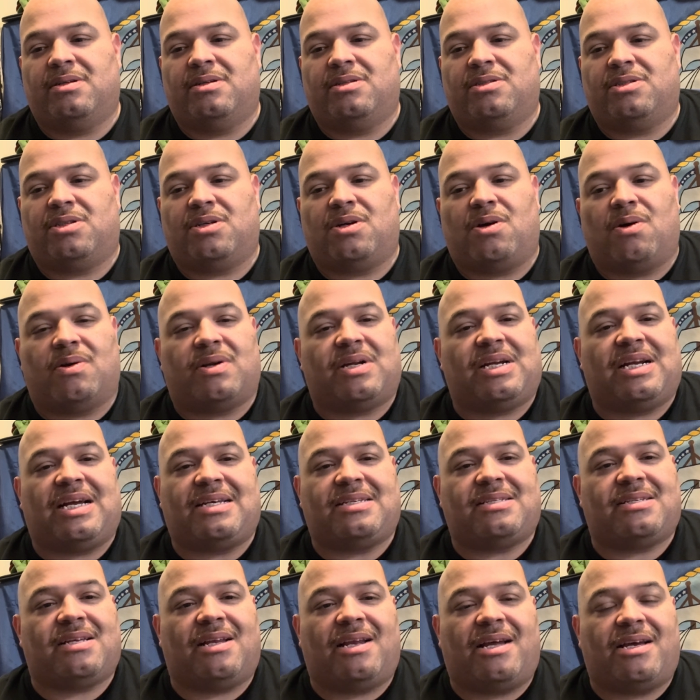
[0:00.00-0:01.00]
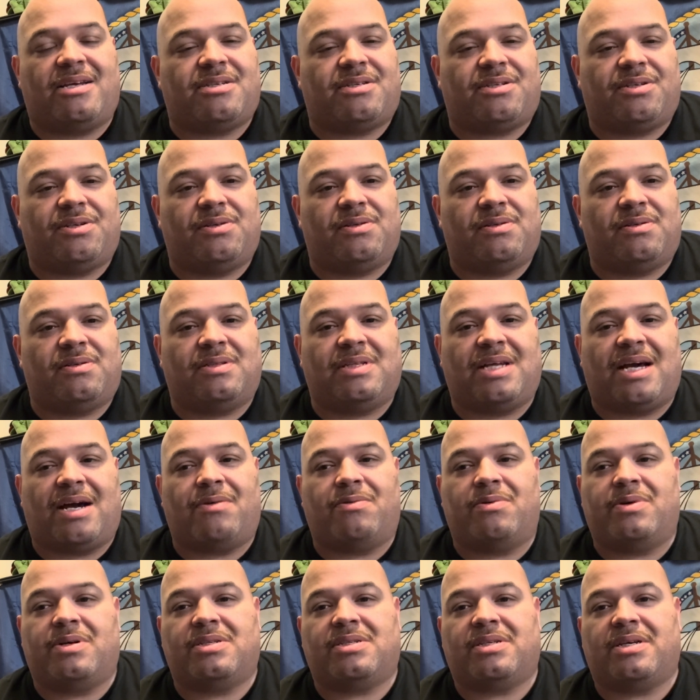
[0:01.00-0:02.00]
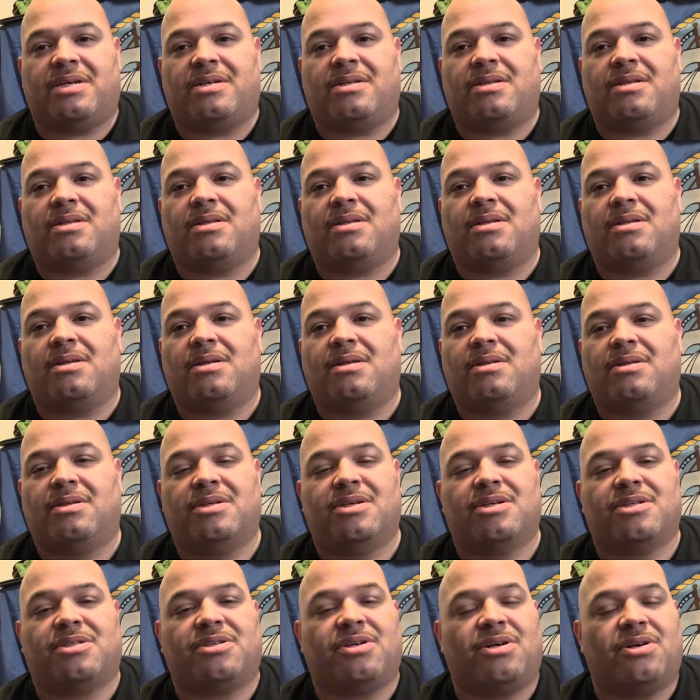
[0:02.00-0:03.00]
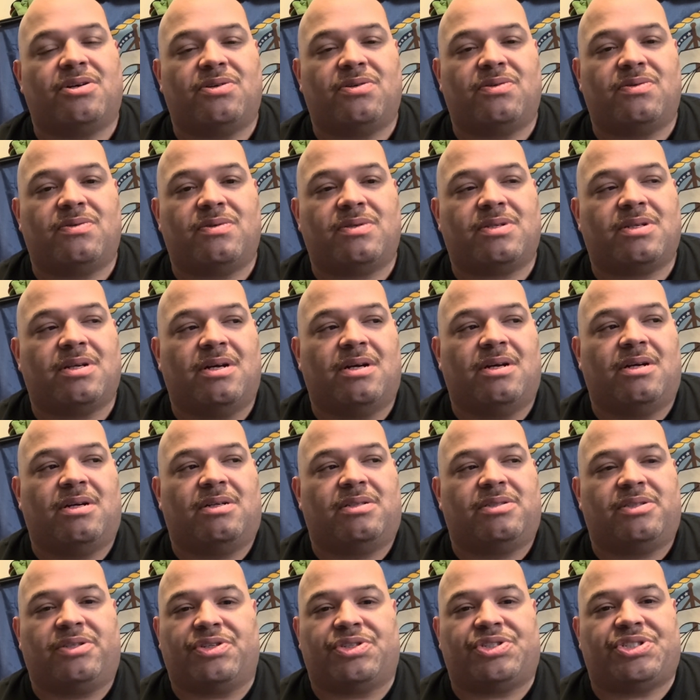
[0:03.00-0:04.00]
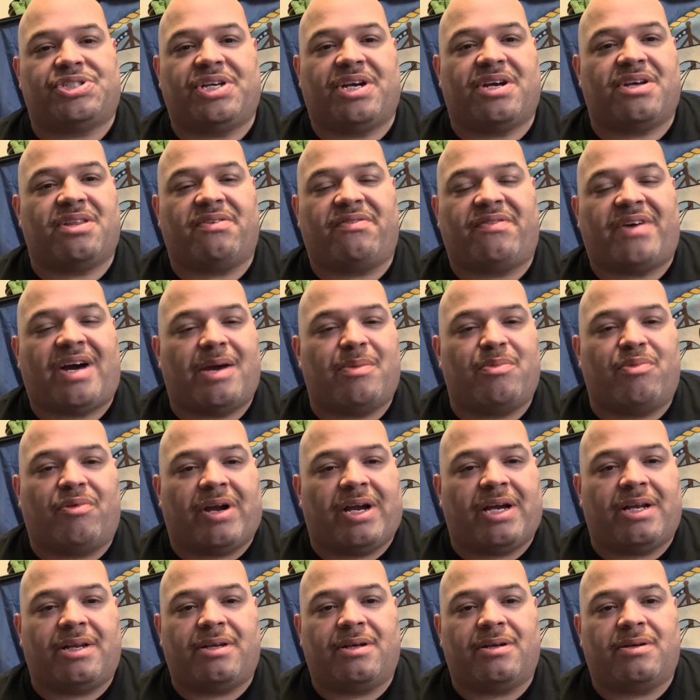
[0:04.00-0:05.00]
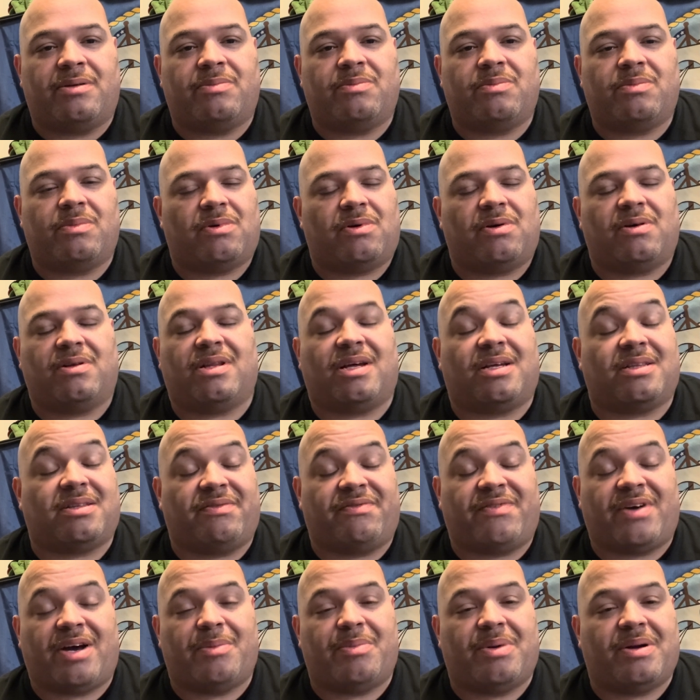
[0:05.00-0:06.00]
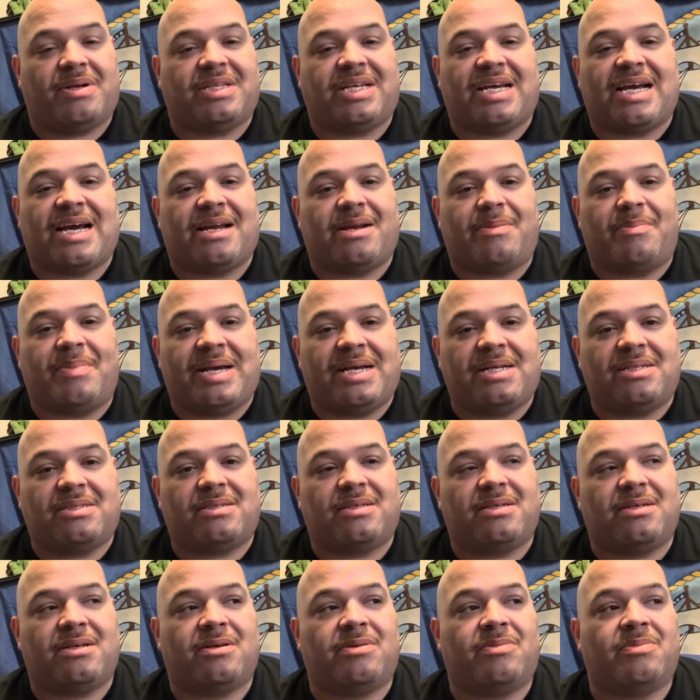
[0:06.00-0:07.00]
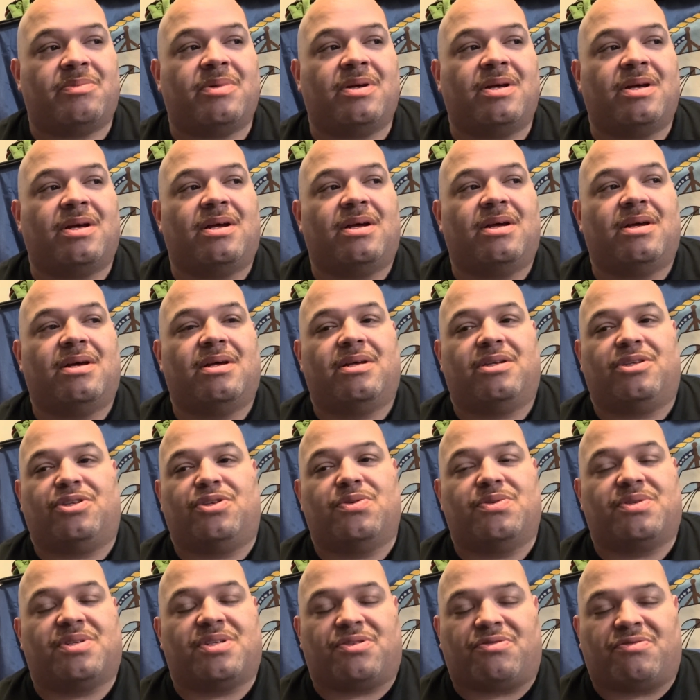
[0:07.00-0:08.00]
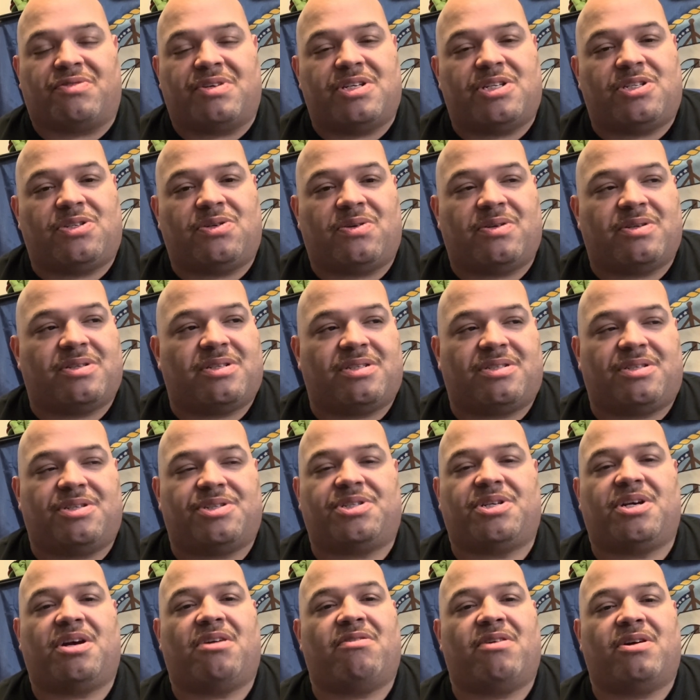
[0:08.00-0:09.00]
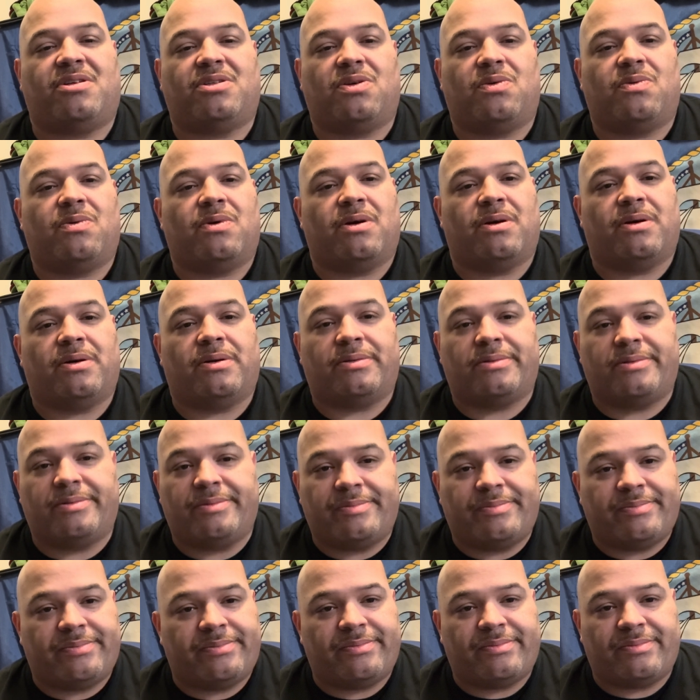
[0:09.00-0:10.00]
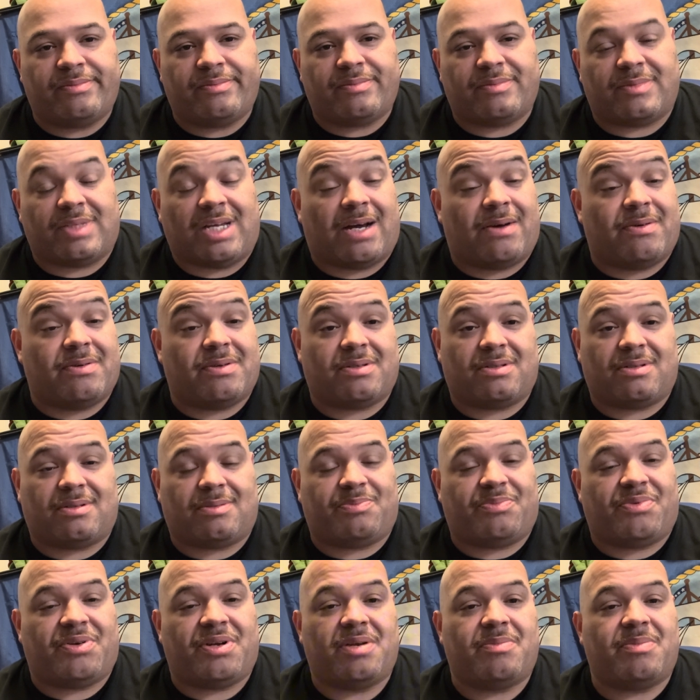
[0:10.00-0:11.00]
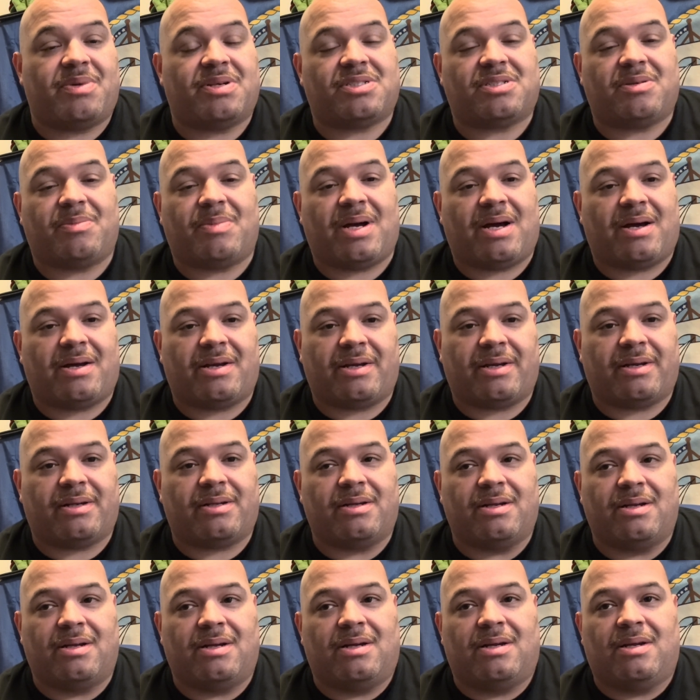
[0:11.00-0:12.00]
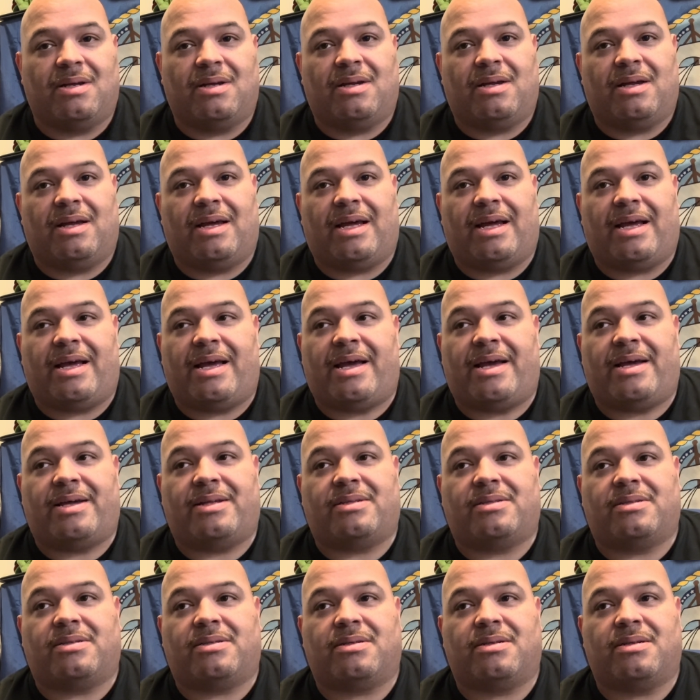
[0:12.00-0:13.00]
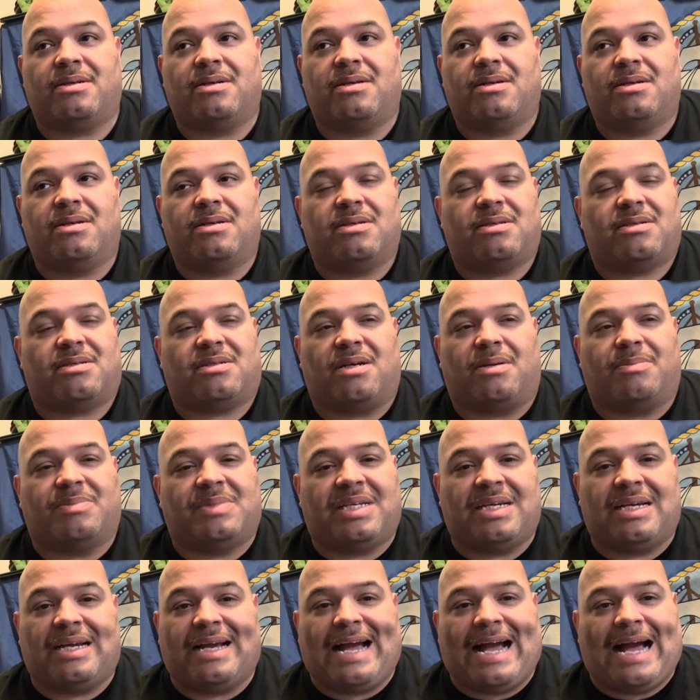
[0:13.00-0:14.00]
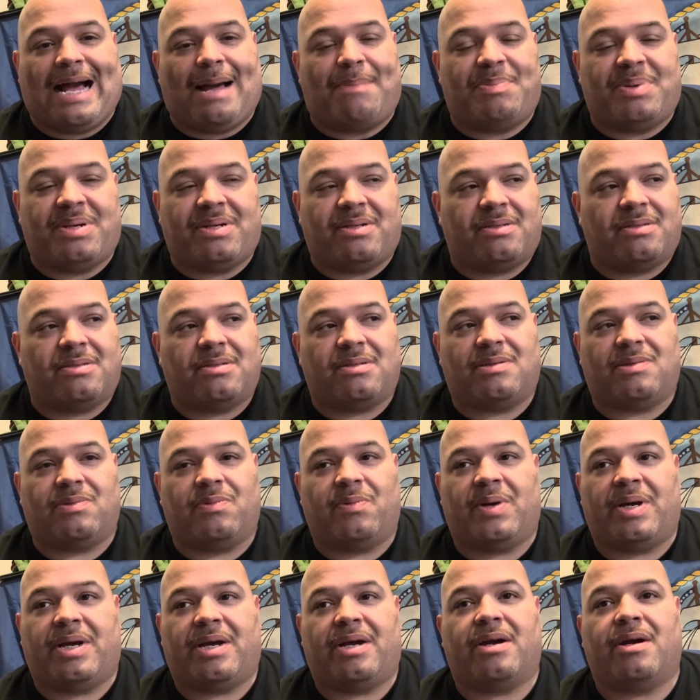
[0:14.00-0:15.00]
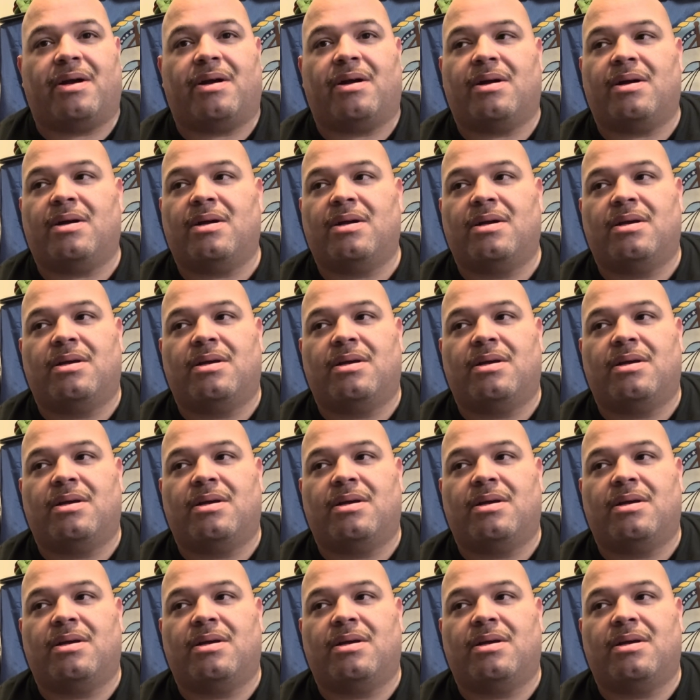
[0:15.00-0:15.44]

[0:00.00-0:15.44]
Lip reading: to go to that celestial that was in the Eternals to share the vibranium, or not the vibranium, the adamantium, uses resources to share around the world. That was pretty much about it. And something happened where